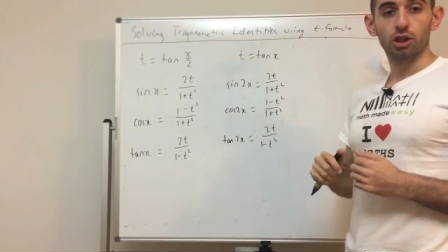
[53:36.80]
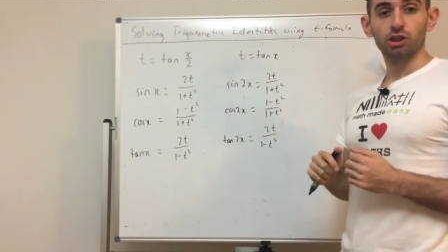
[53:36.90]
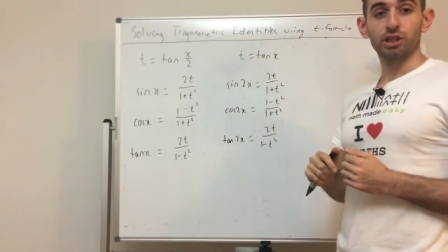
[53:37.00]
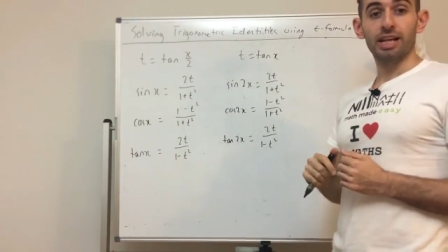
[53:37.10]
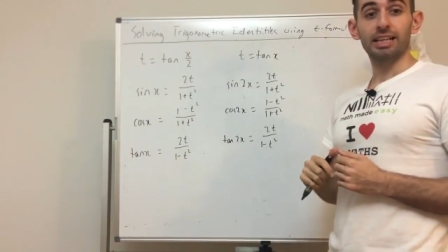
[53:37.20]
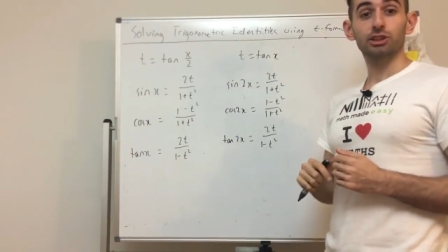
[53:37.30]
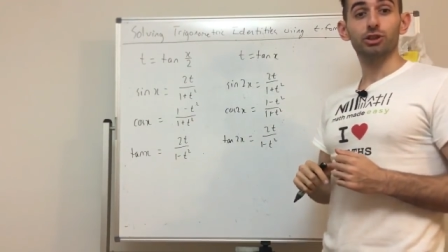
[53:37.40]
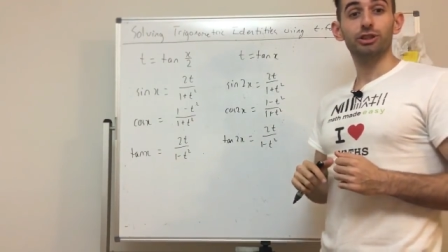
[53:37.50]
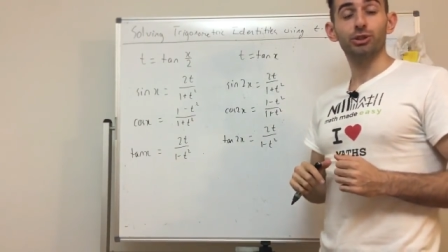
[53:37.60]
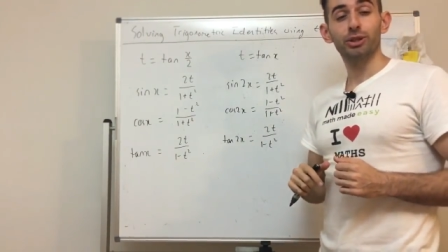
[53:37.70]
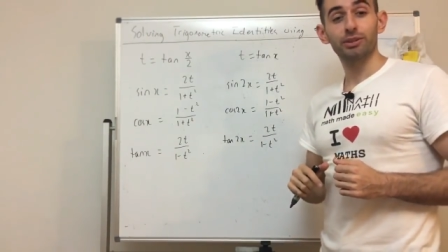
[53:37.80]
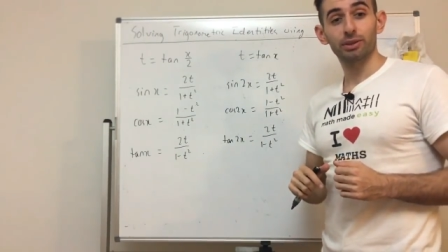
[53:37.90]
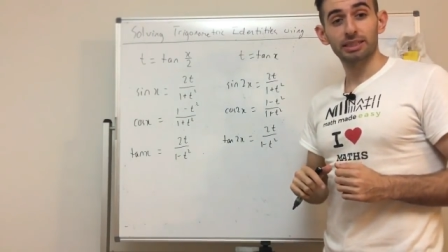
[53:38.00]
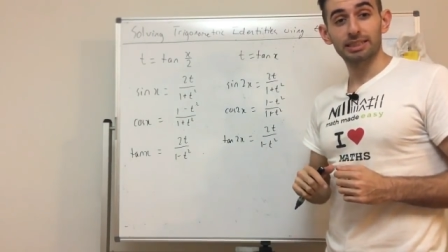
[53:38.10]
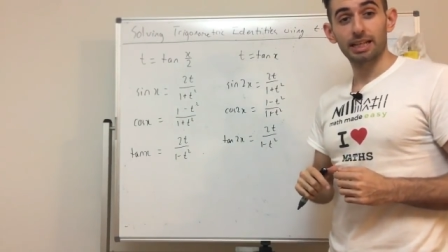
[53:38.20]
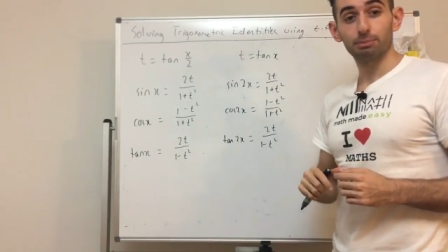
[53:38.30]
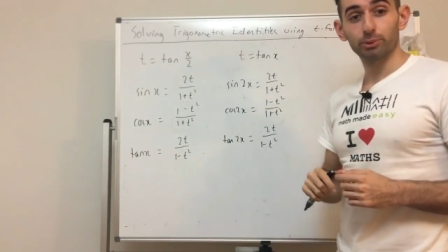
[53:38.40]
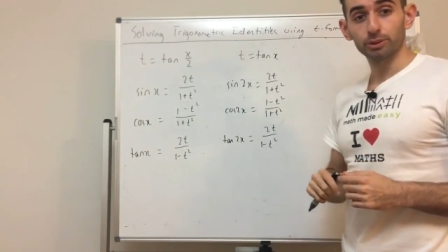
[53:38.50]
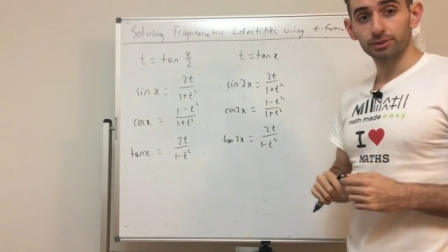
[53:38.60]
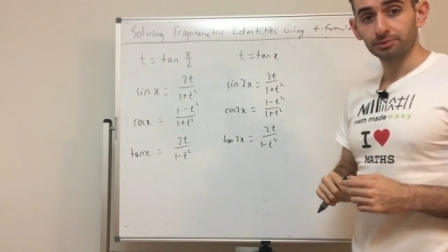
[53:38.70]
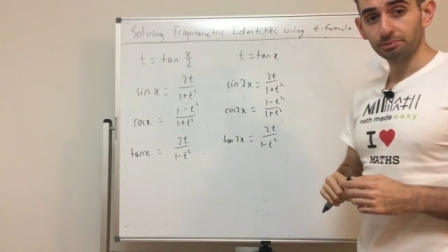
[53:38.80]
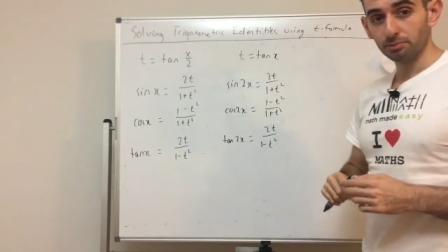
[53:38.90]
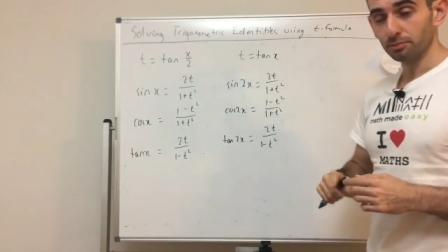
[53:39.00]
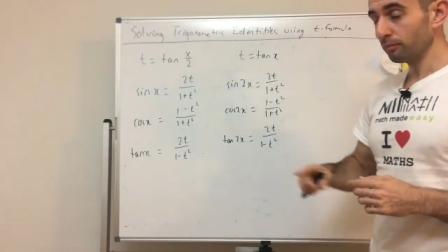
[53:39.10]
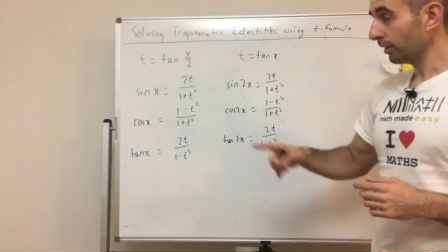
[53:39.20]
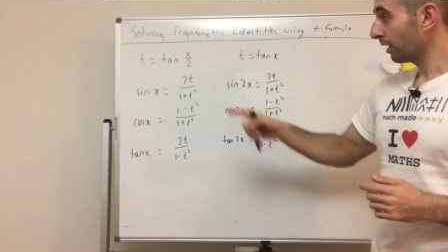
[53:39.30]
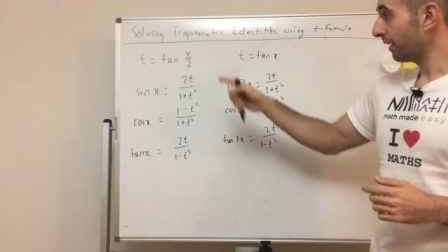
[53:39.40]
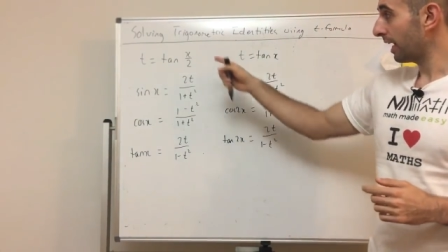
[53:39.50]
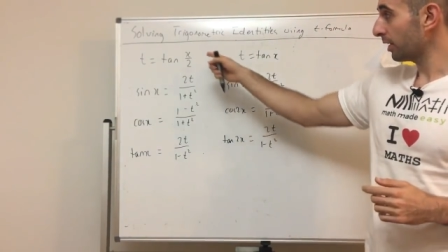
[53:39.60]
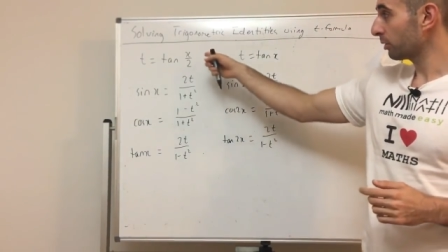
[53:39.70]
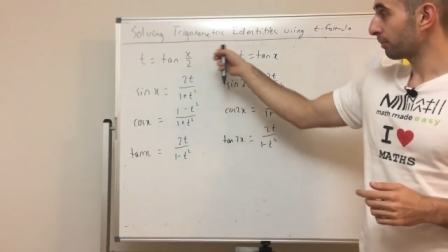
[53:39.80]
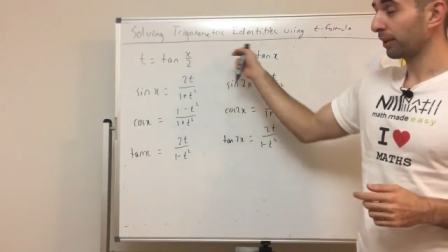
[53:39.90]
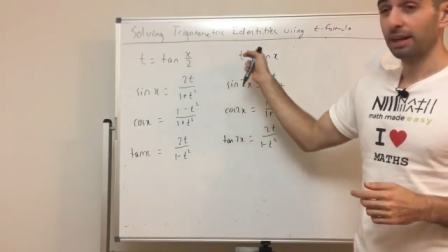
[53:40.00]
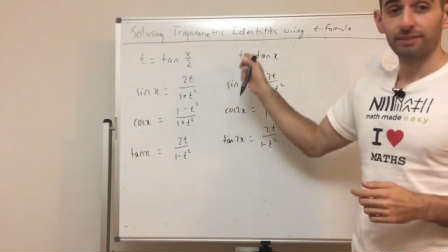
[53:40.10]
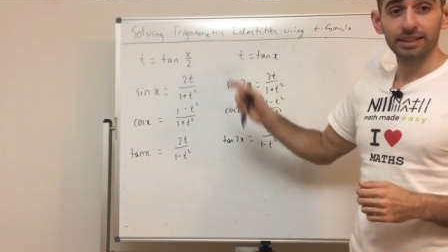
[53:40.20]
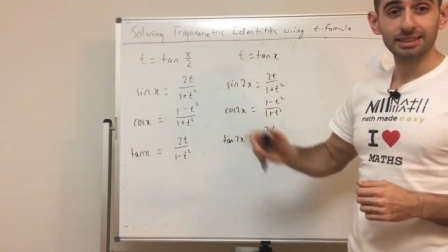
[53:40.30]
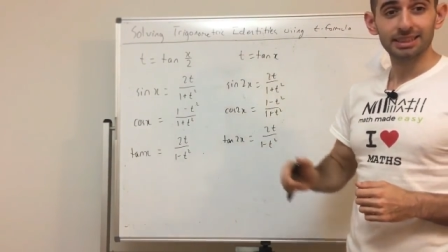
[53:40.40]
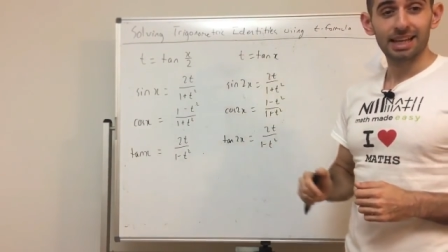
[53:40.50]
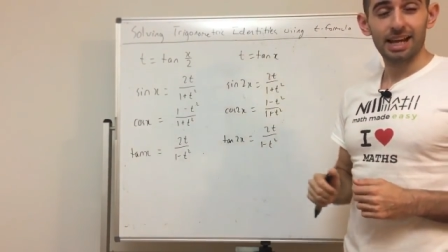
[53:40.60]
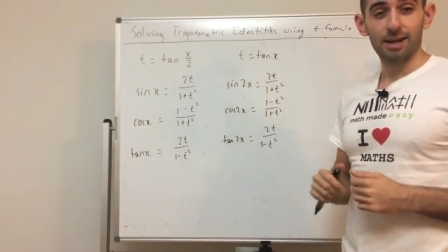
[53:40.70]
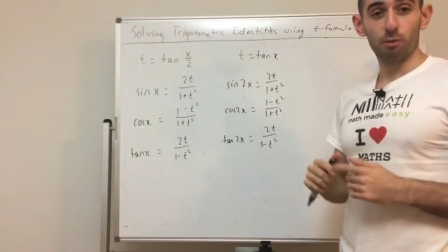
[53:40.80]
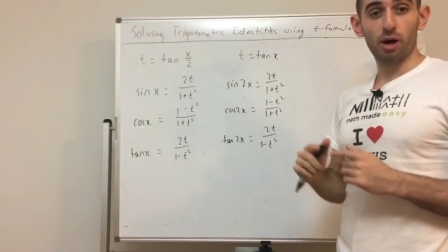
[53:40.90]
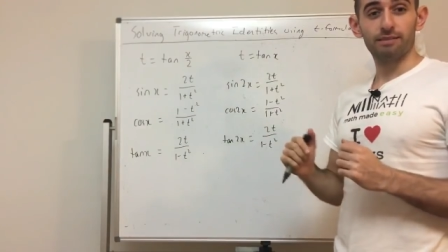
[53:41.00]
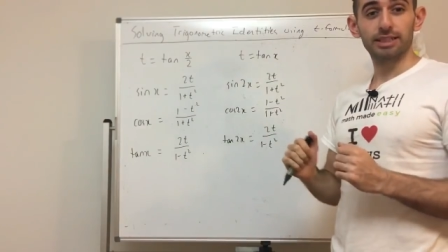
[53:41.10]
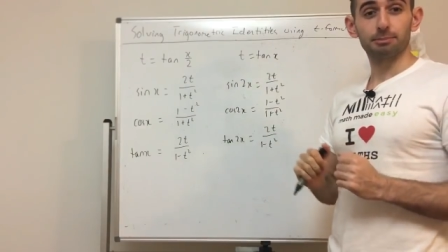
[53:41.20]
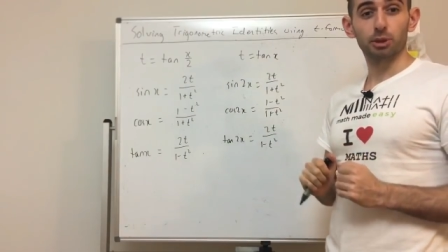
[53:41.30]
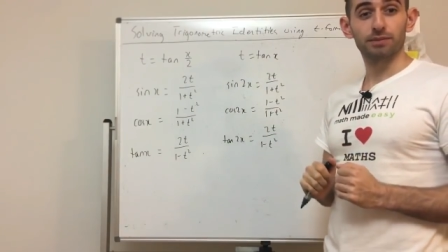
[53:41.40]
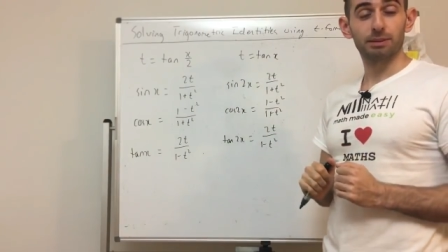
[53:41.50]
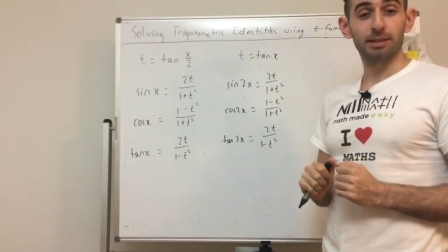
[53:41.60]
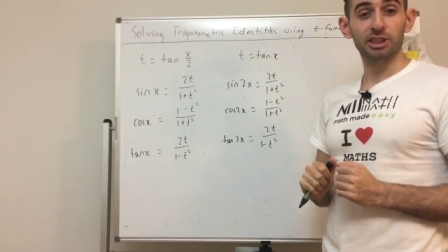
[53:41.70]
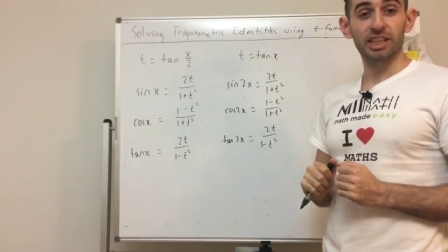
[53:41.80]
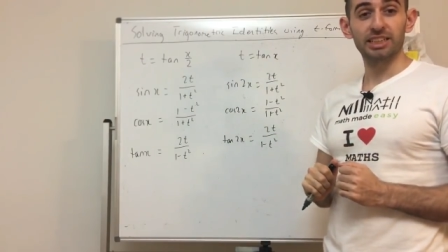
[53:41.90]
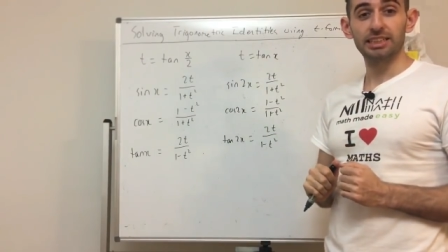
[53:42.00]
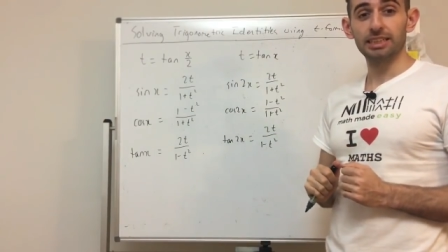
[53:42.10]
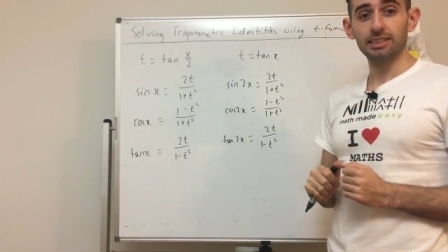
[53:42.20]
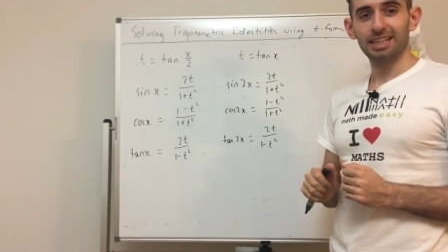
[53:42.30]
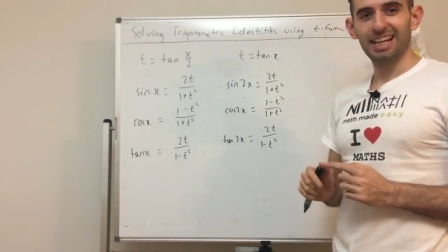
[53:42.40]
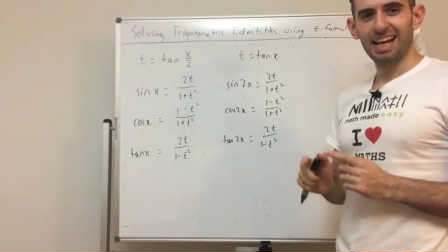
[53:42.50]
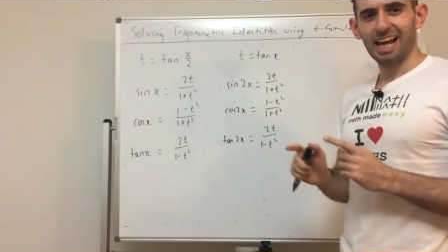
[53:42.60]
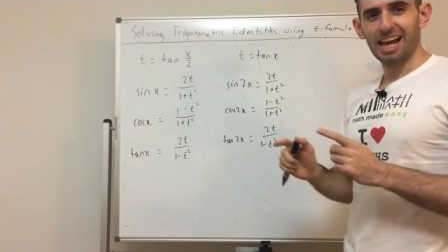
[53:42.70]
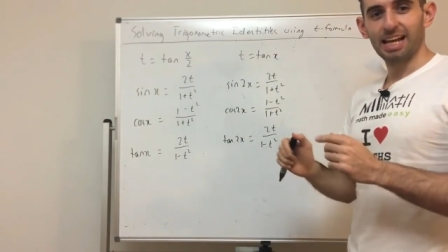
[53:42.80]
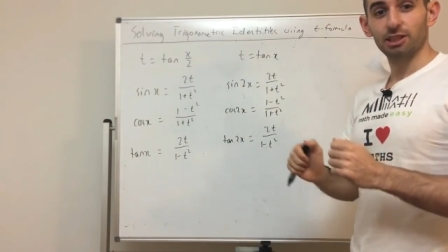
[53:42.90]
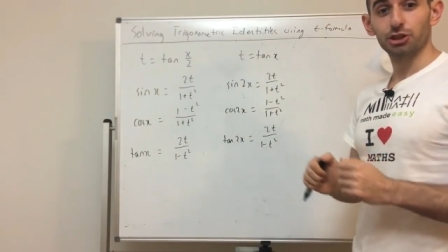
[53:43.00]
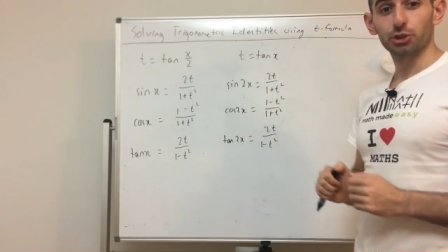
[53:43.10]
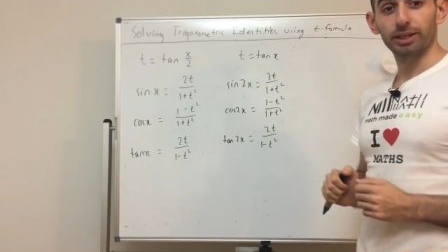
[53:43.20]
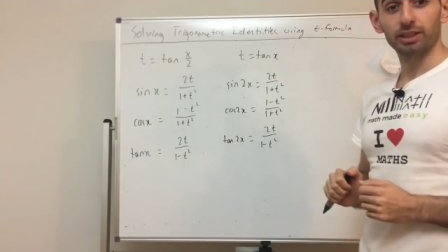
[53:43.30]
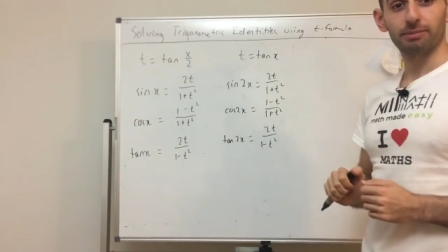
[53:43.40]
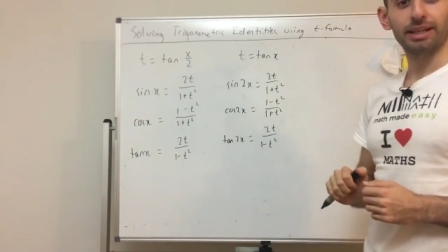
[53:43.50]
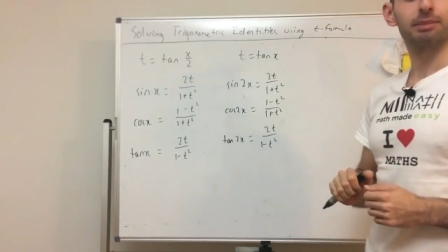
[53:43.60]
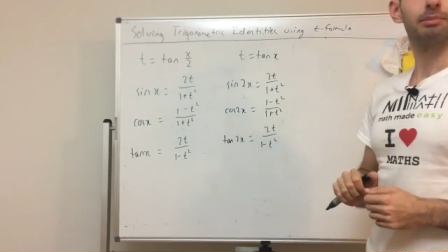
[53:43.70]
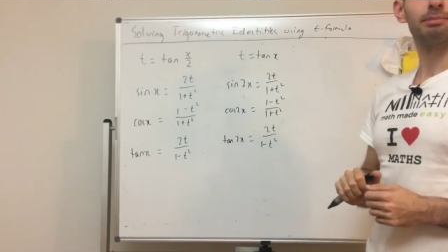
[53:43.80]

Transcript: So now let's do 2 different examples of how you would apply these and why these proofs are much easier, and a trick to make them